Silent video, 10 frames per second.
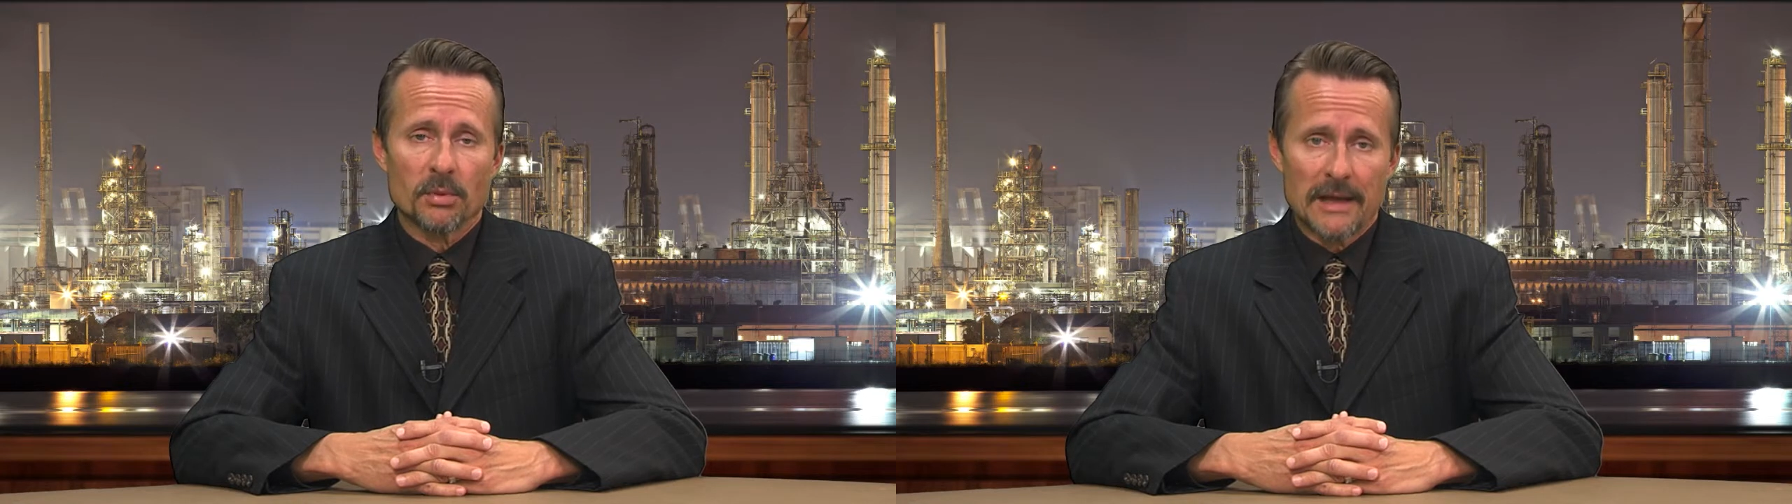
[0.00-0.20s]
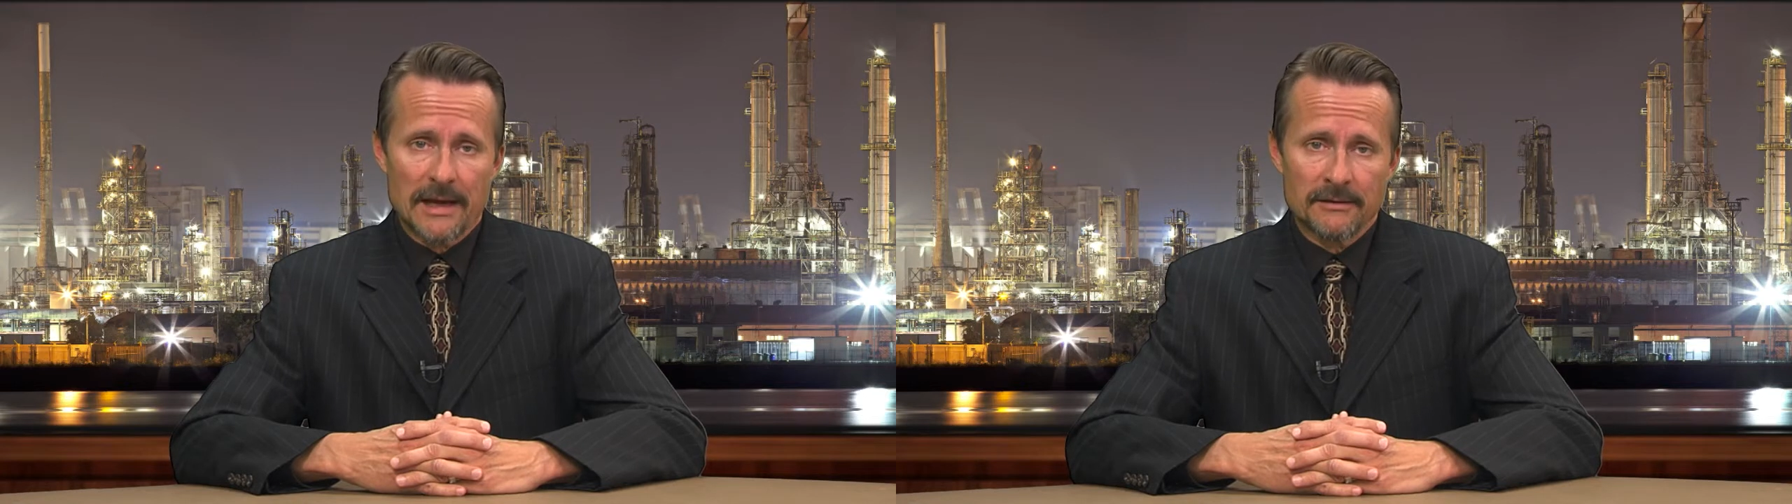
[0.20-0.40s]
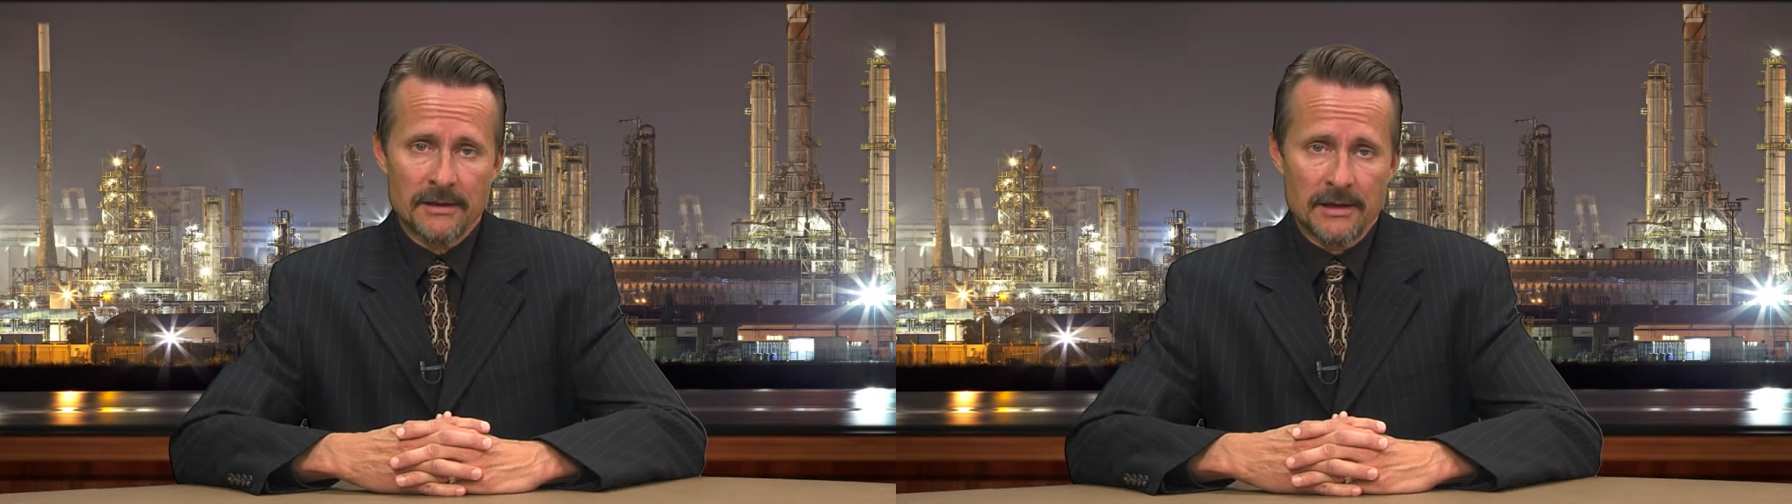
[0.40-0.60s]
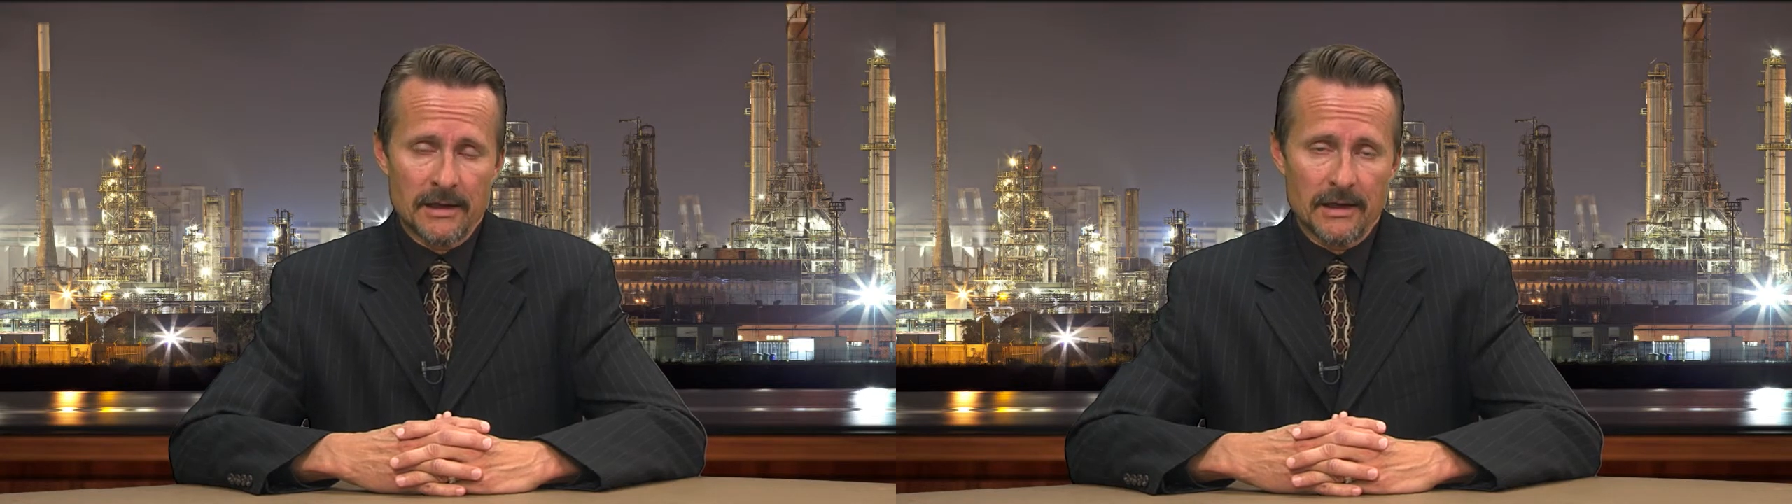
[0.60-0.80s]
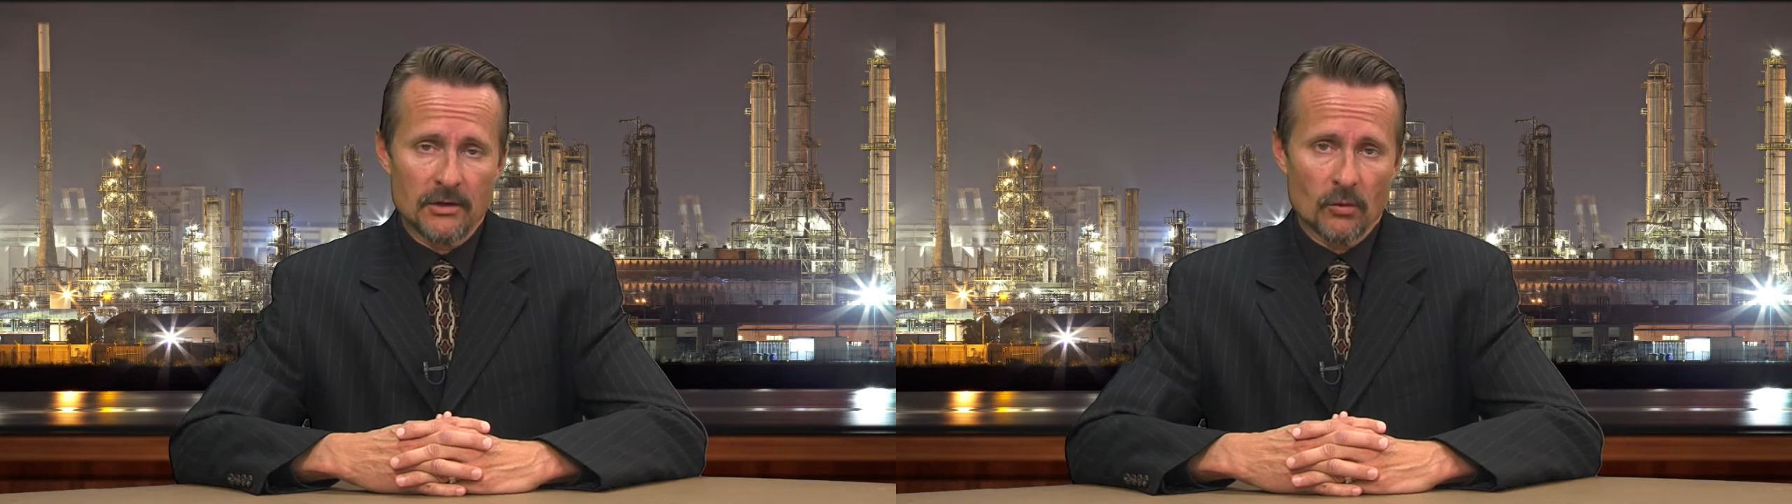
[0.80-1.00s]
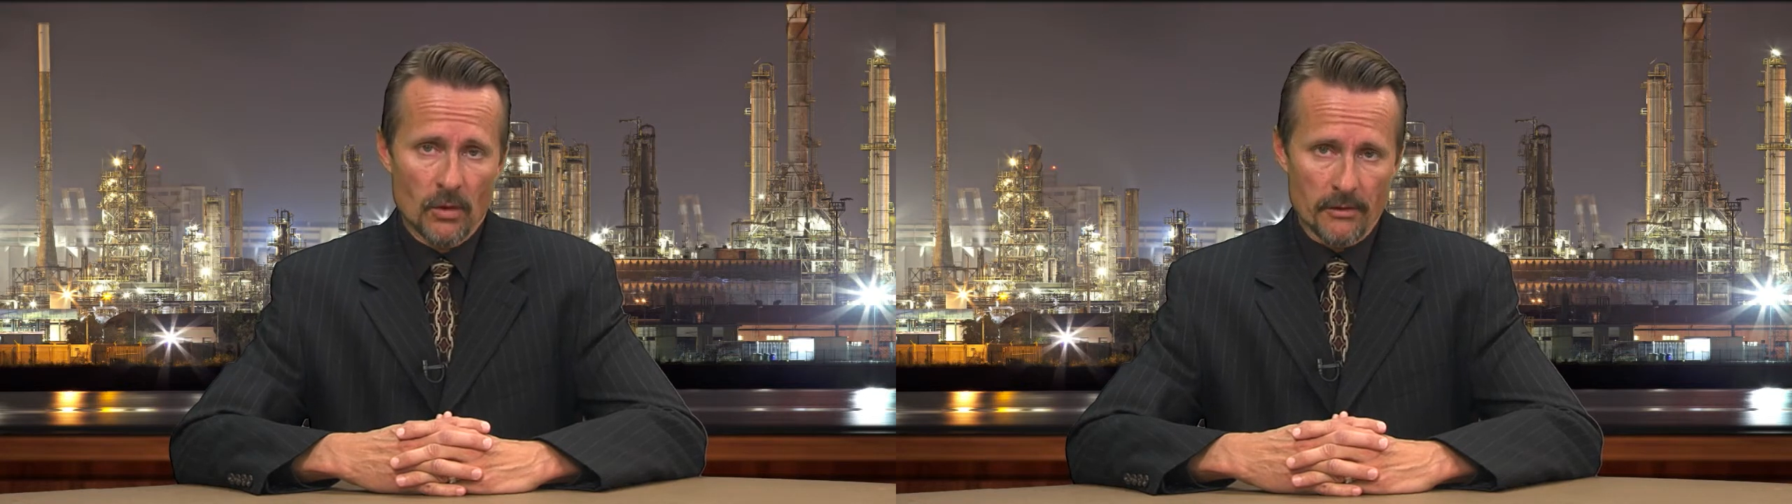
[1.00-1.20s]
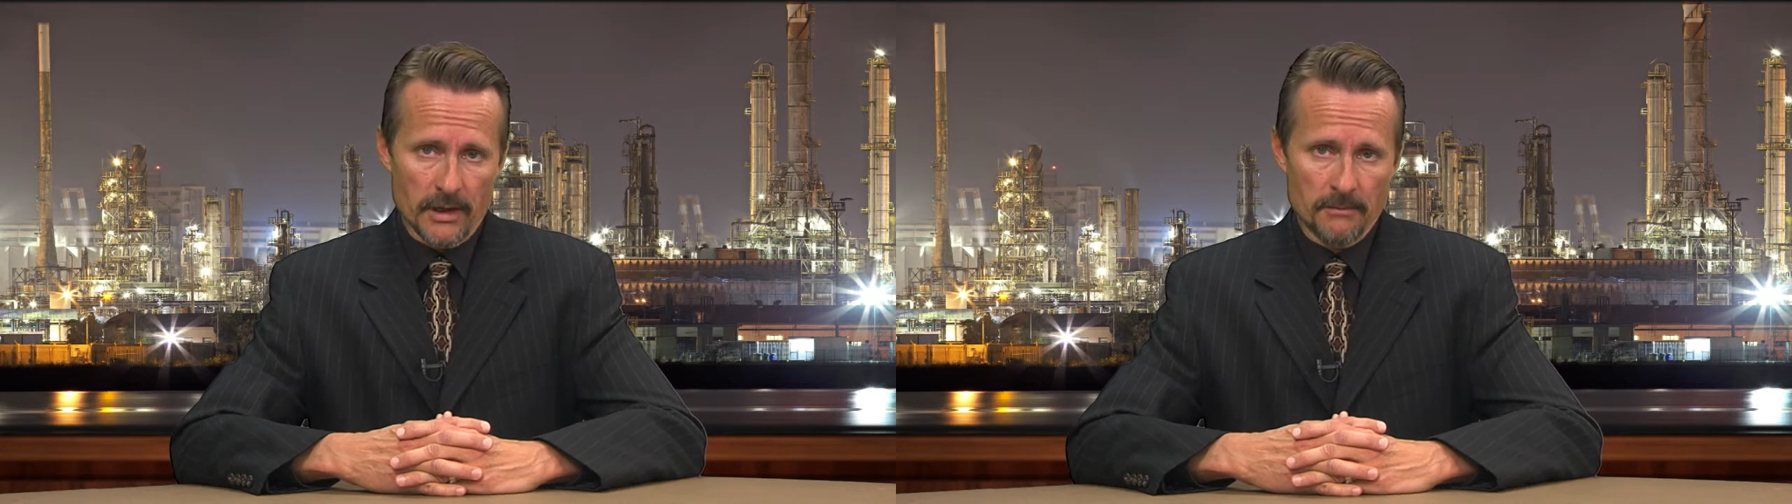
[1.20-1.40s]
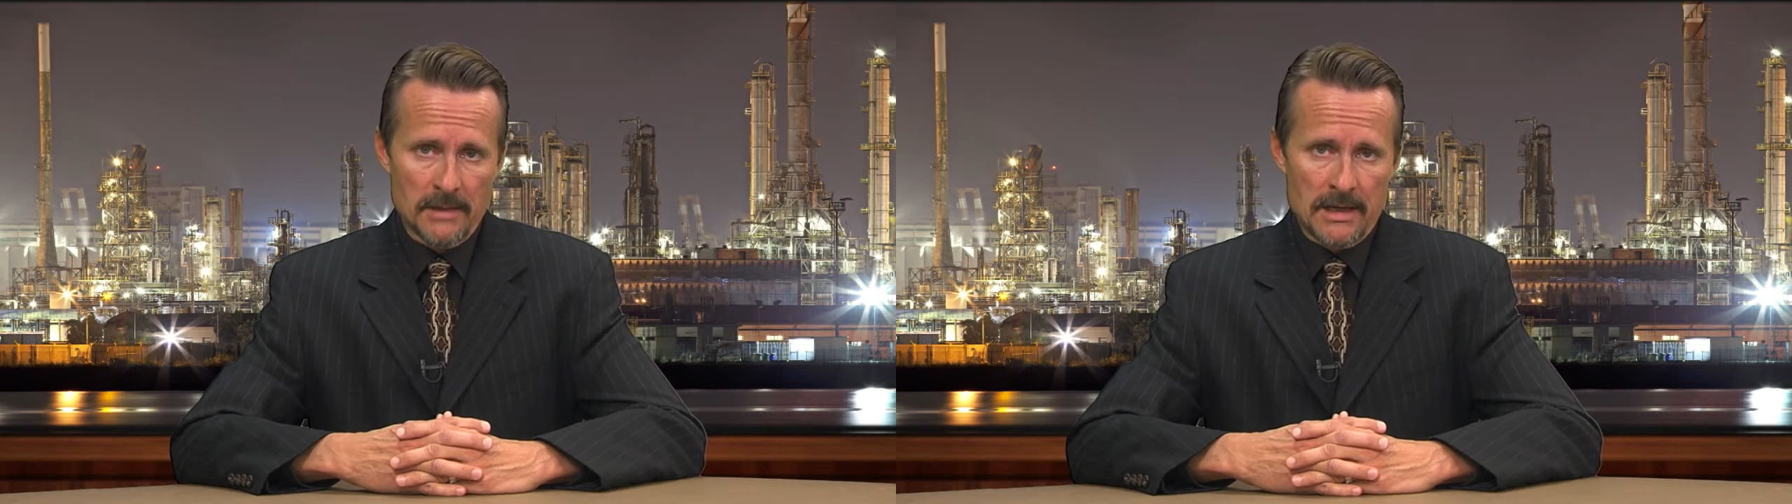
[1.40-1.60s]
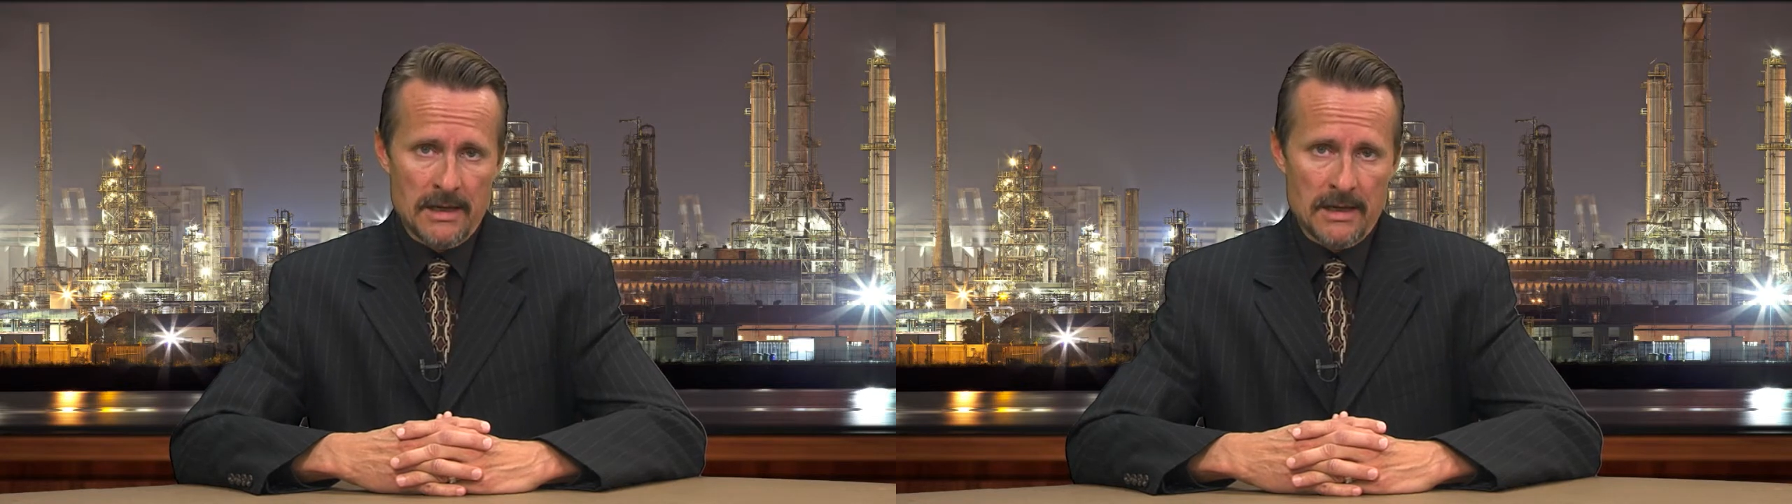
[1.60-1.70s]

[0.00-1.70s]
plant in Corona.